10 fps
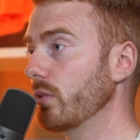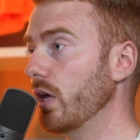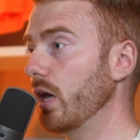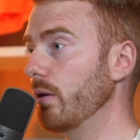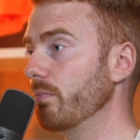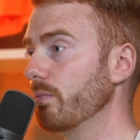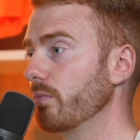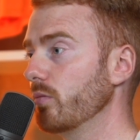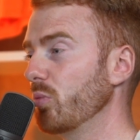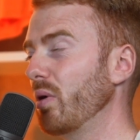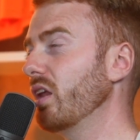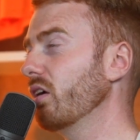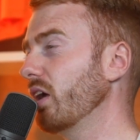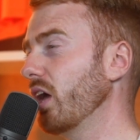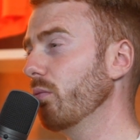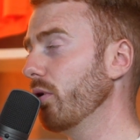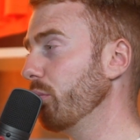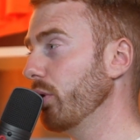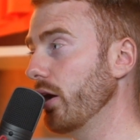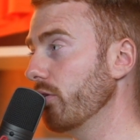Depending again where
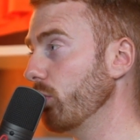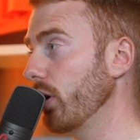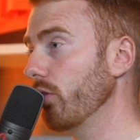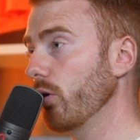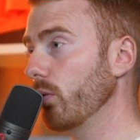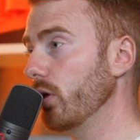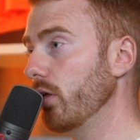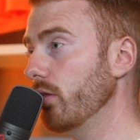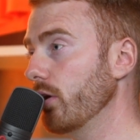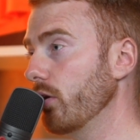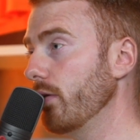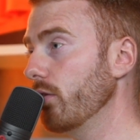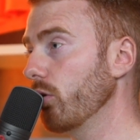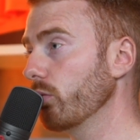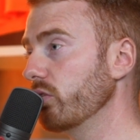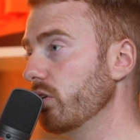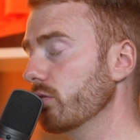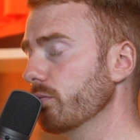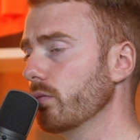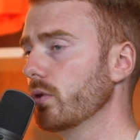players were though in their own
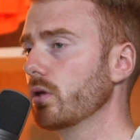season.